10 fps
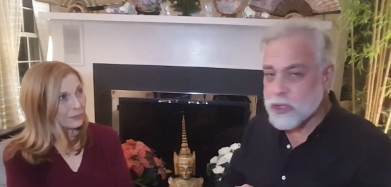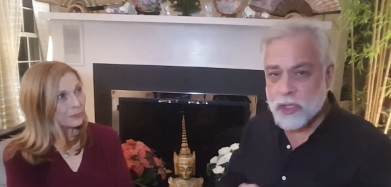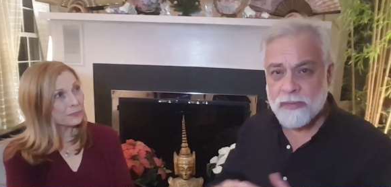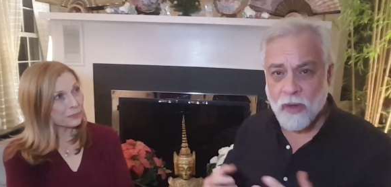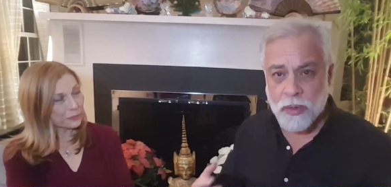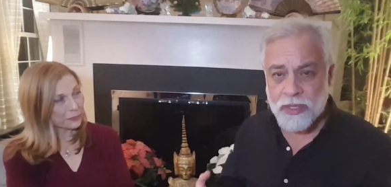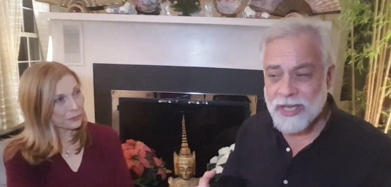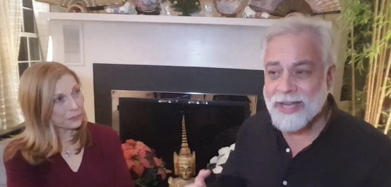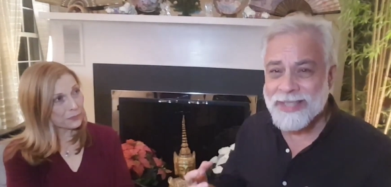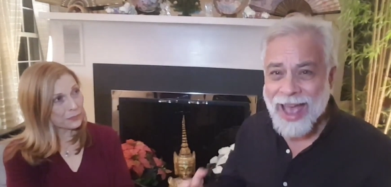Speaker 1: if you're just
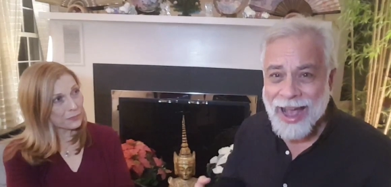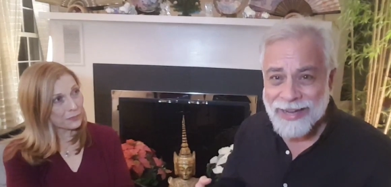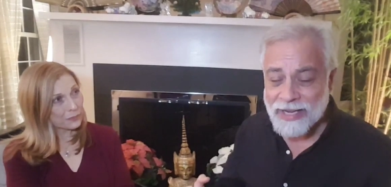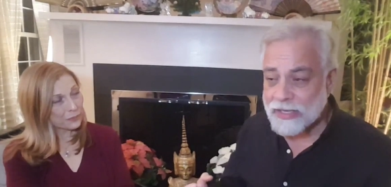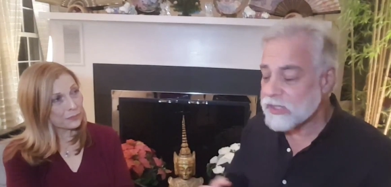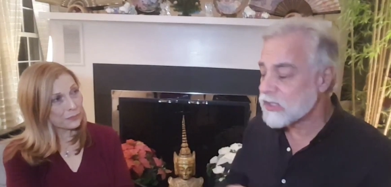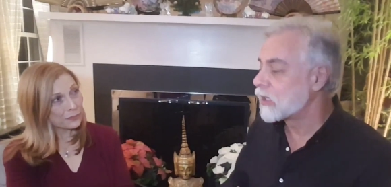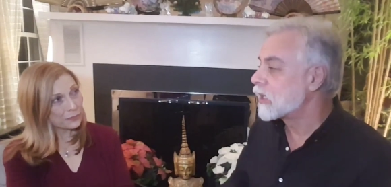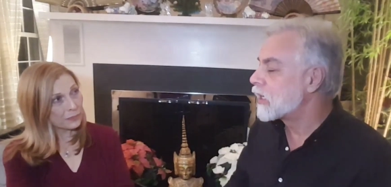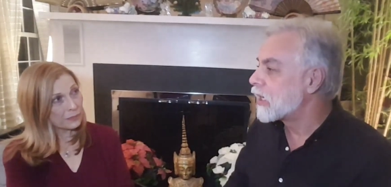focused on
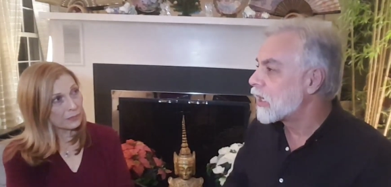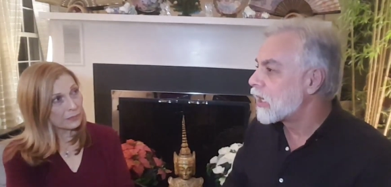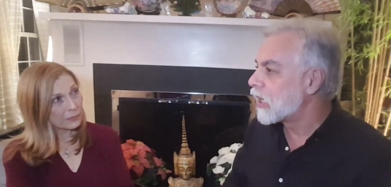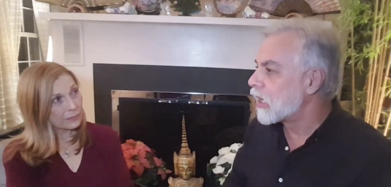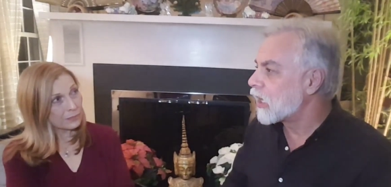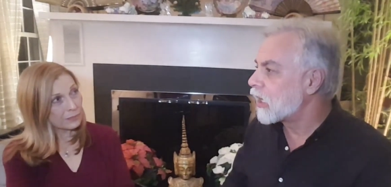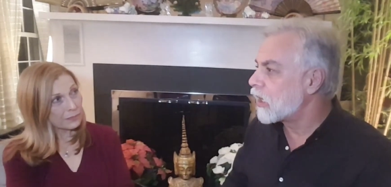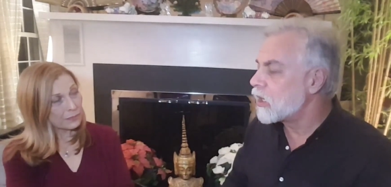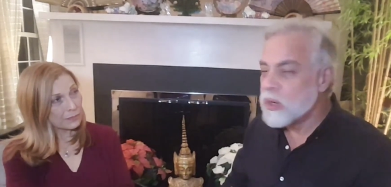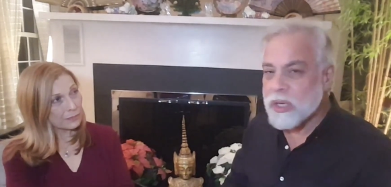tactics,
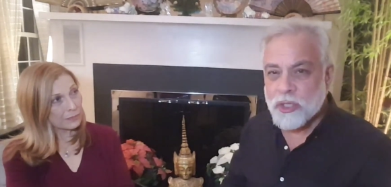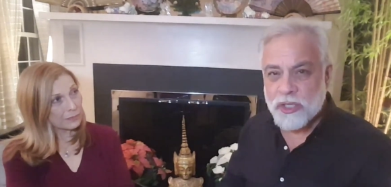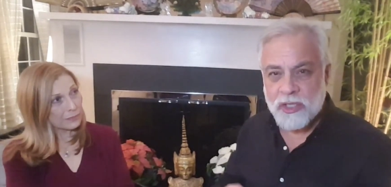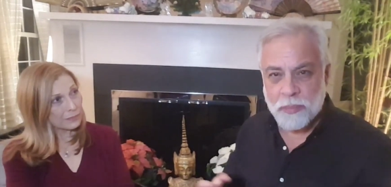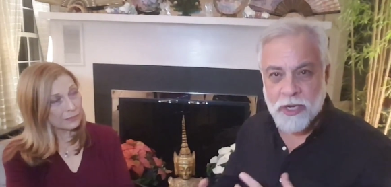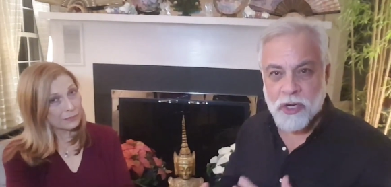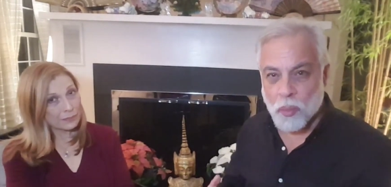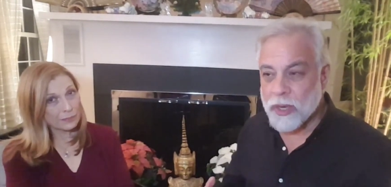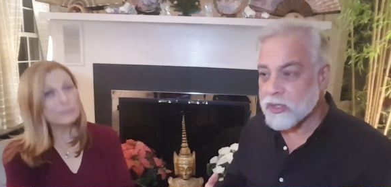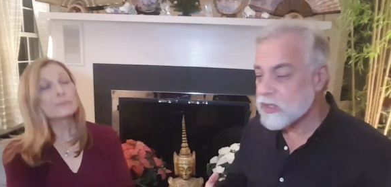you can just spin
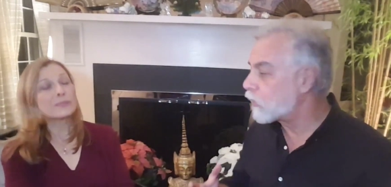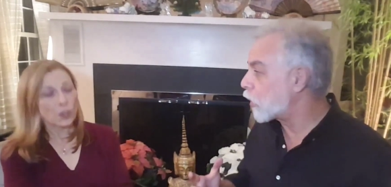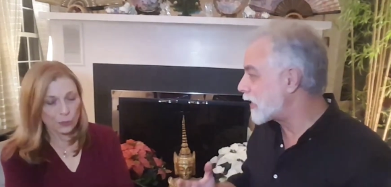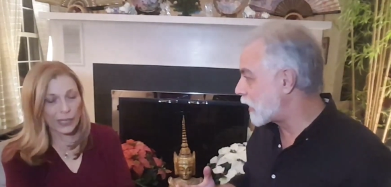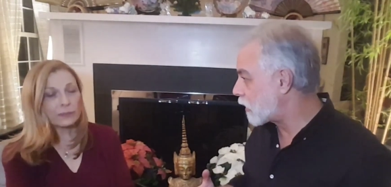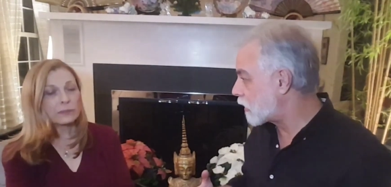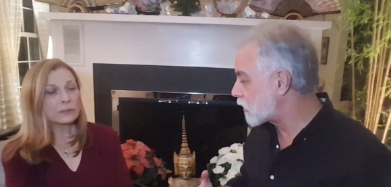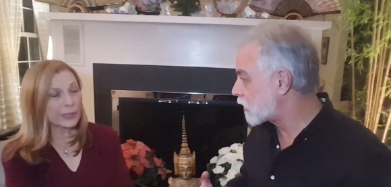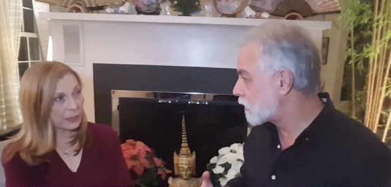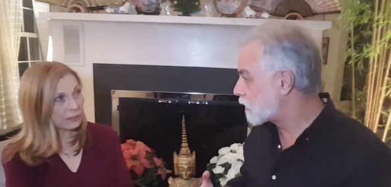your wheels for right,
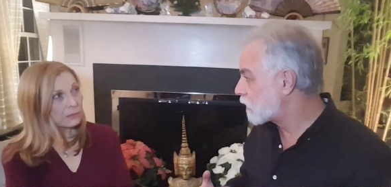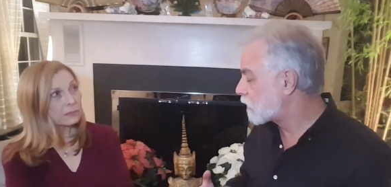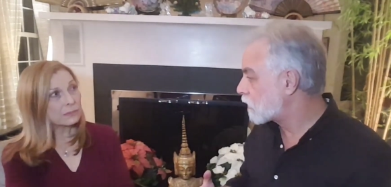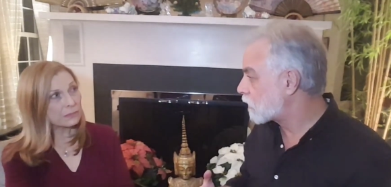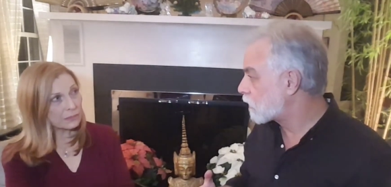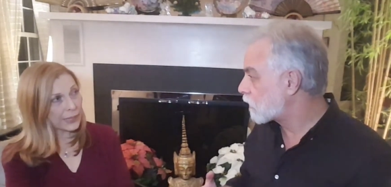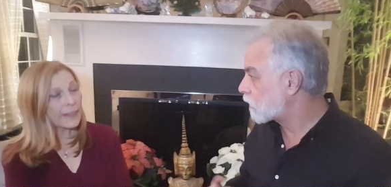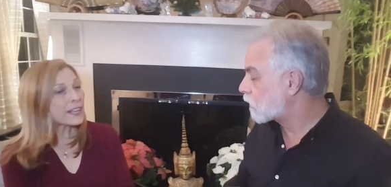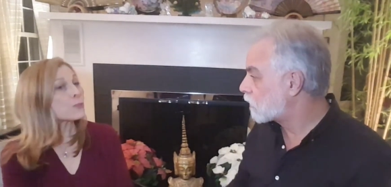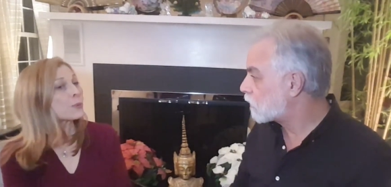years. Right.
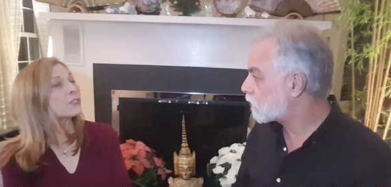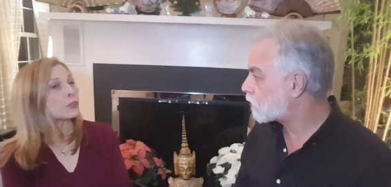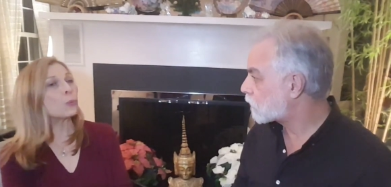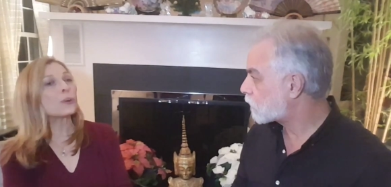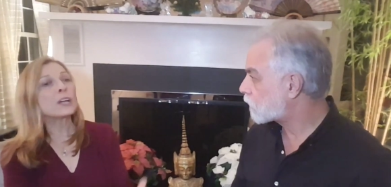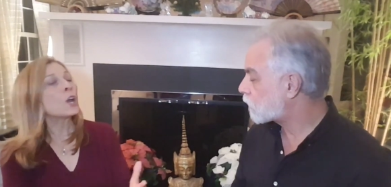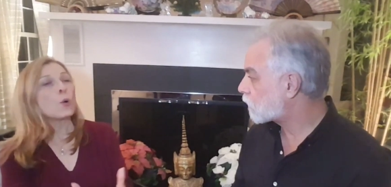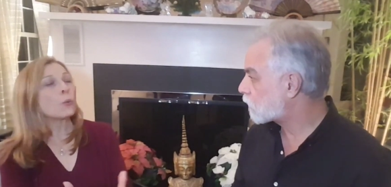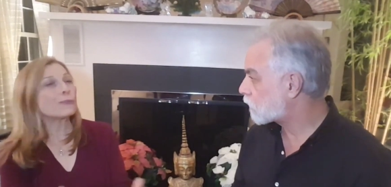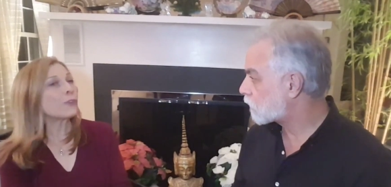
Speaker 2: And that's what we do. We're
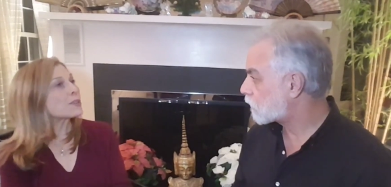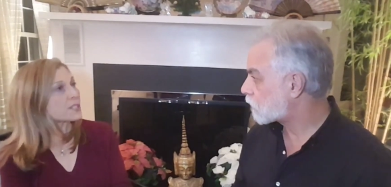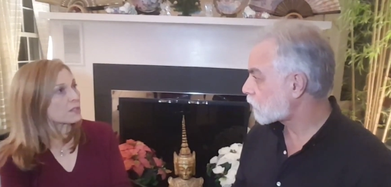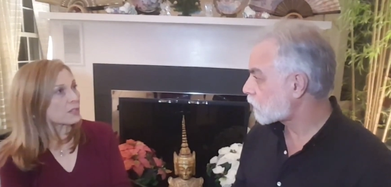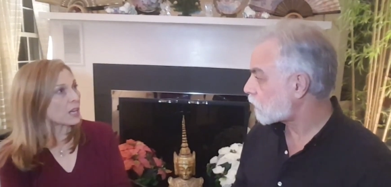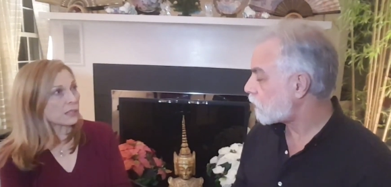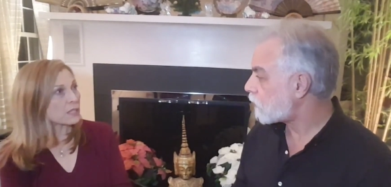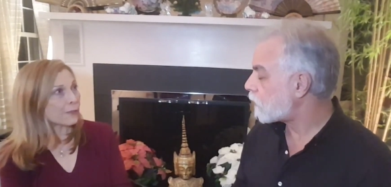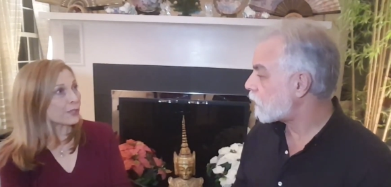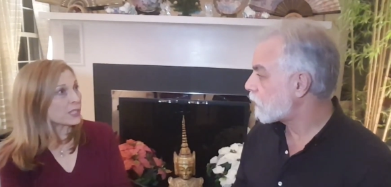we're focused on
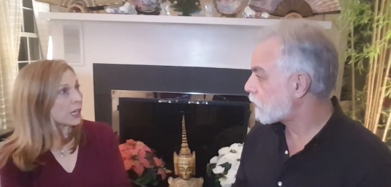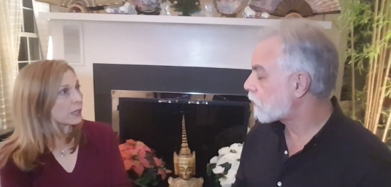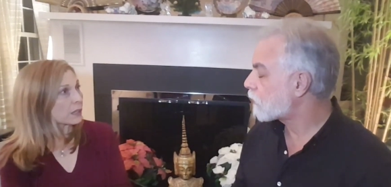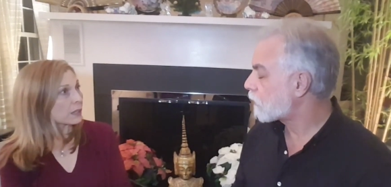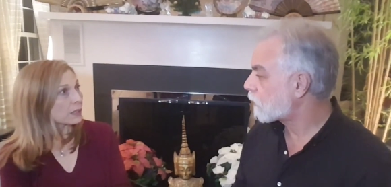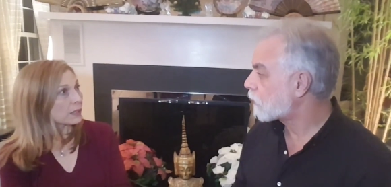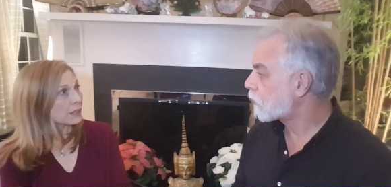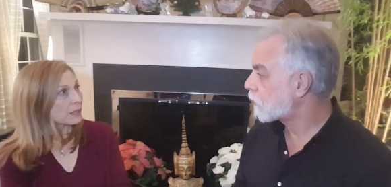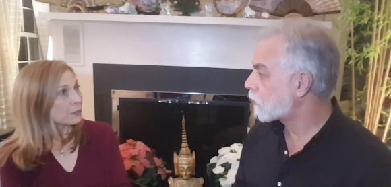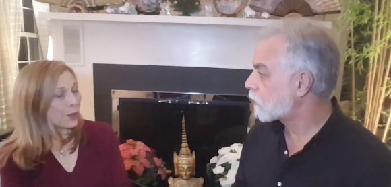tactics every day.
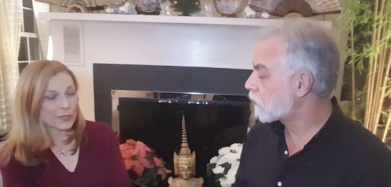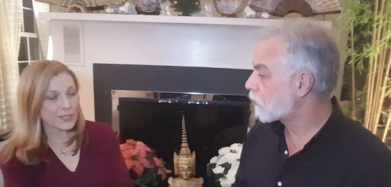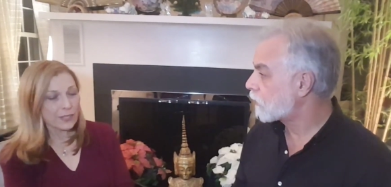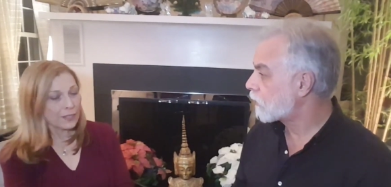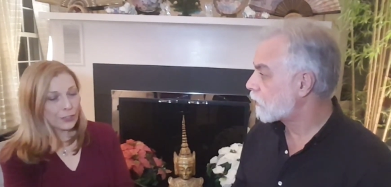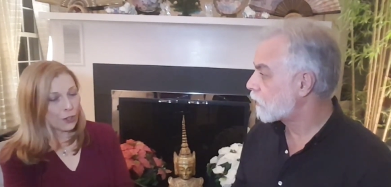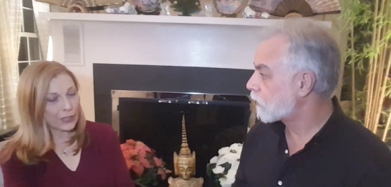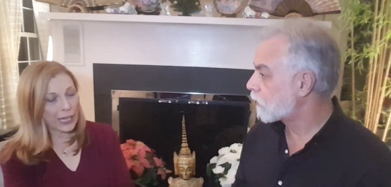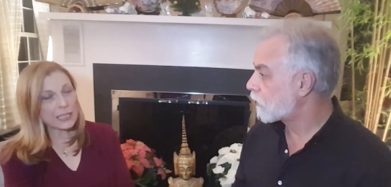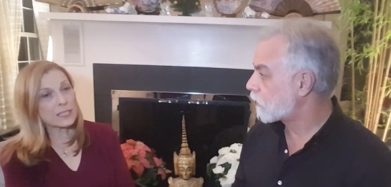Whether it's, you
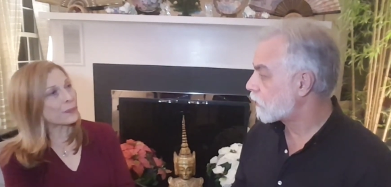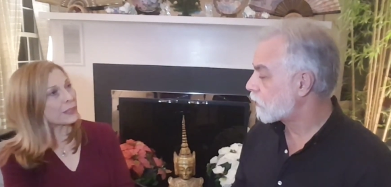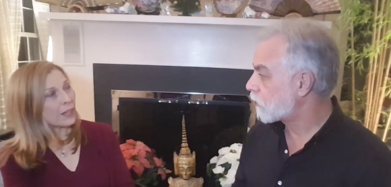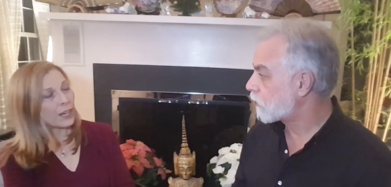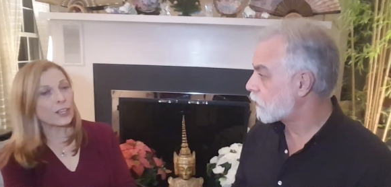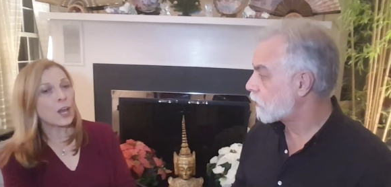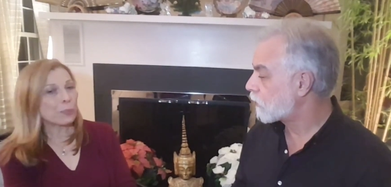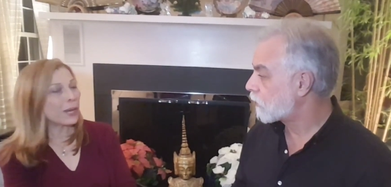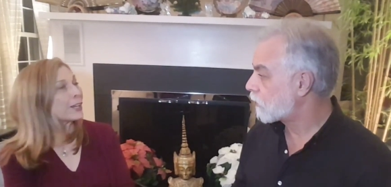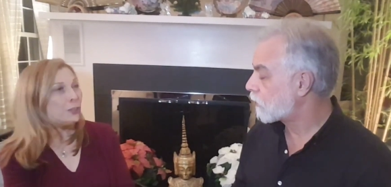know, getting something done,
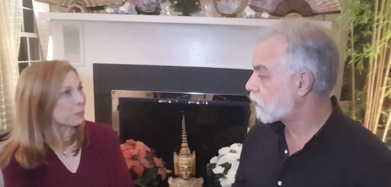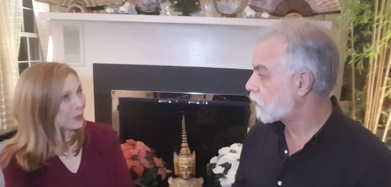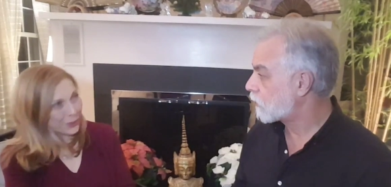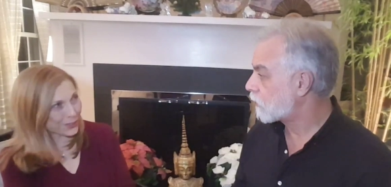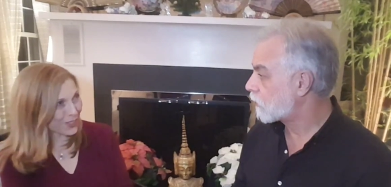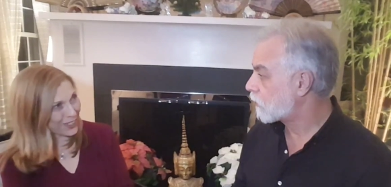paying your bills